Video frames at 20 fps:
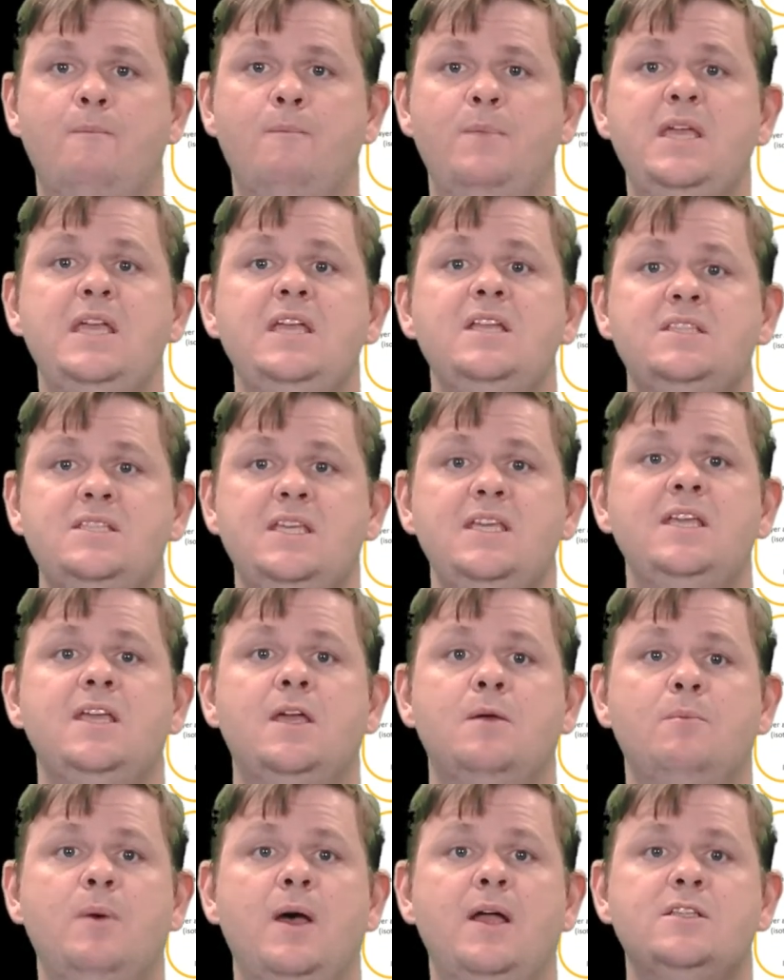PET
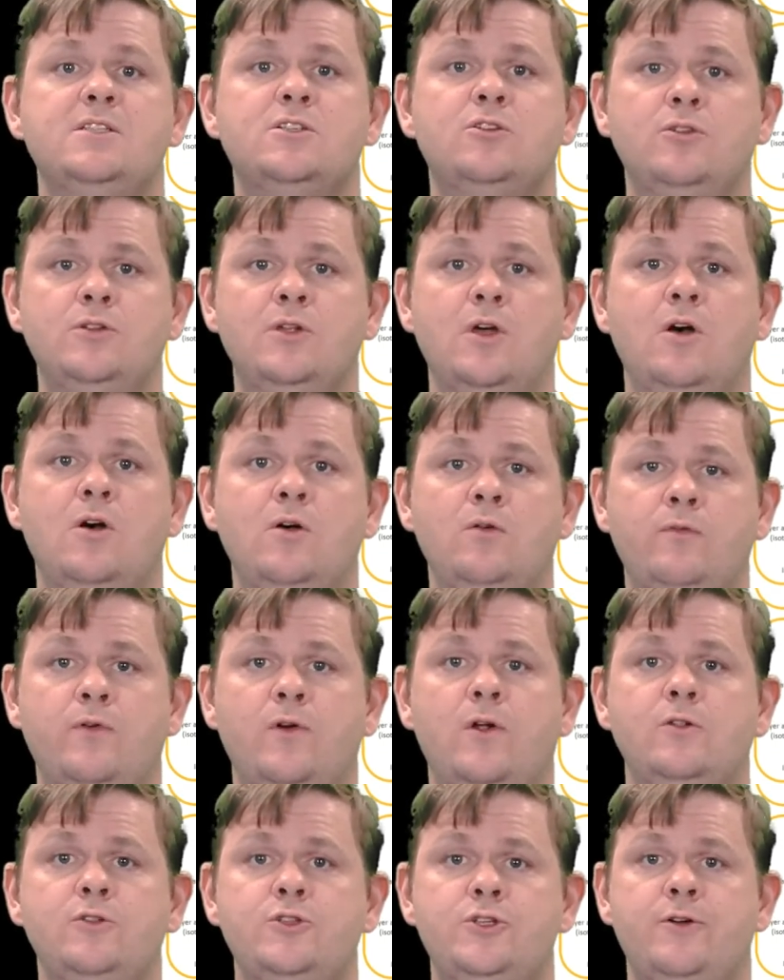combines good
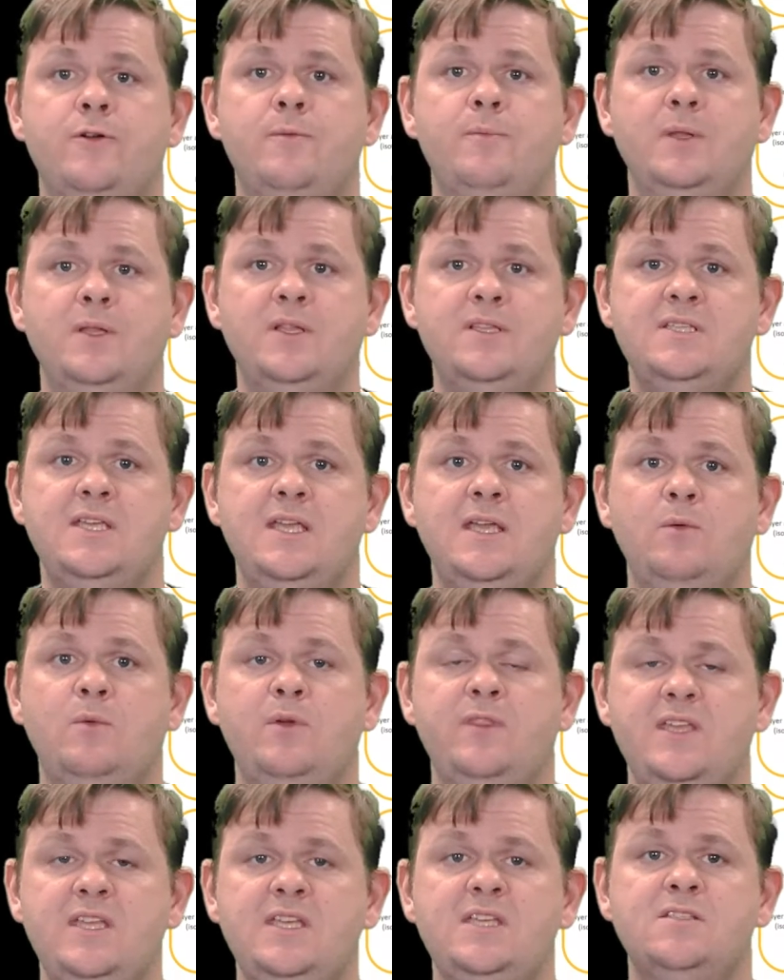overall durability
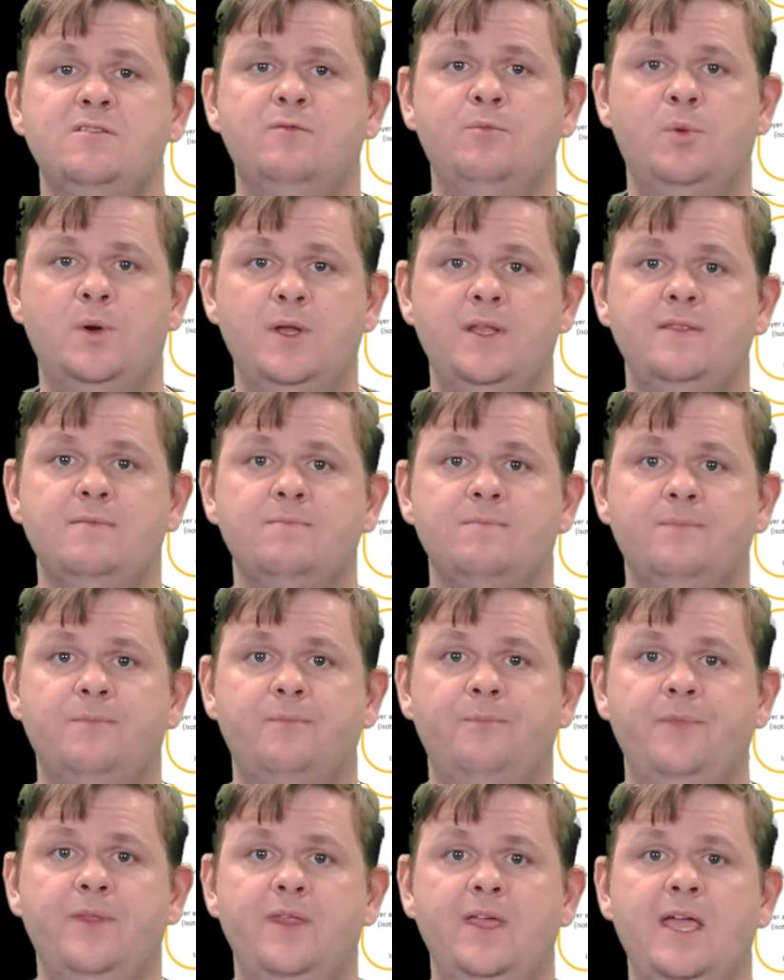with ease of print.
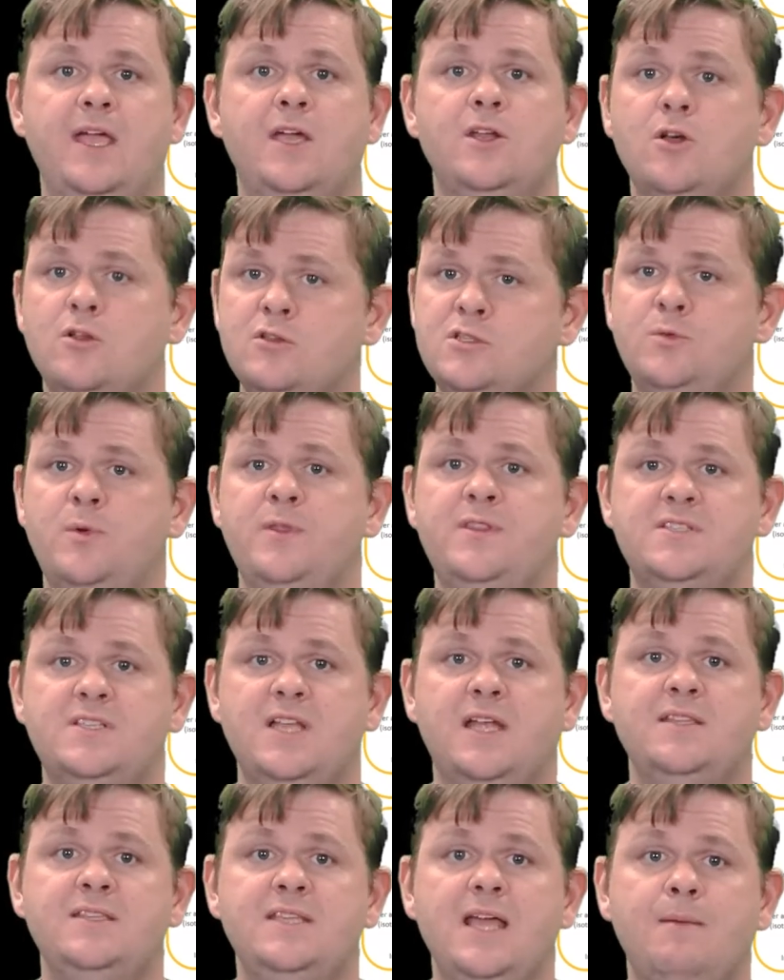It can also
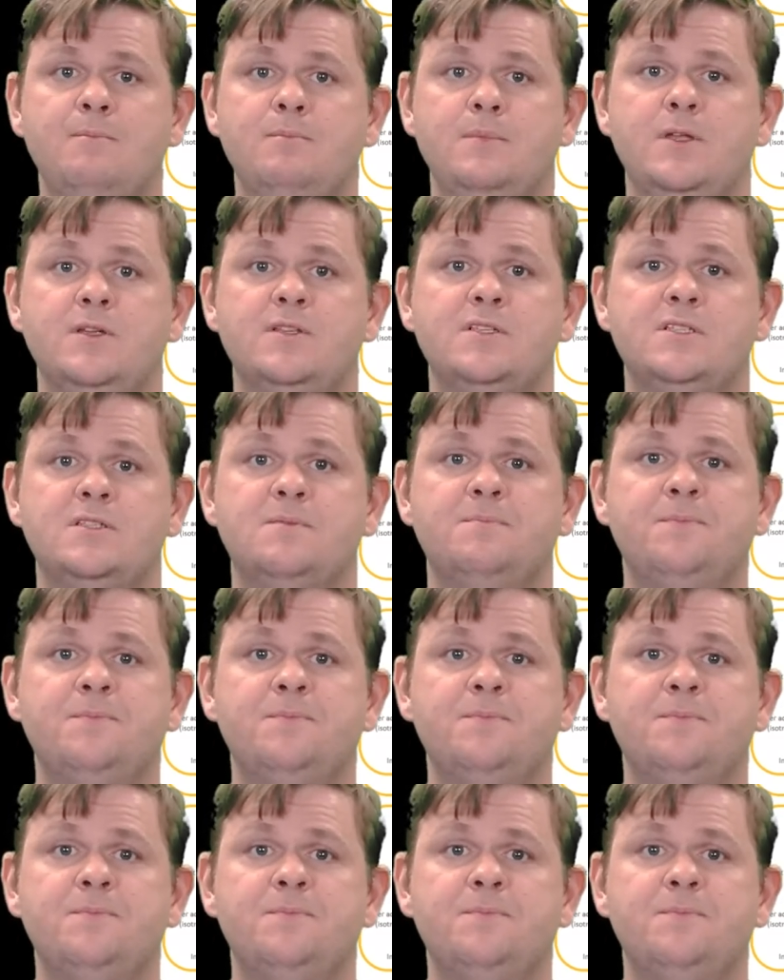withstand dampness.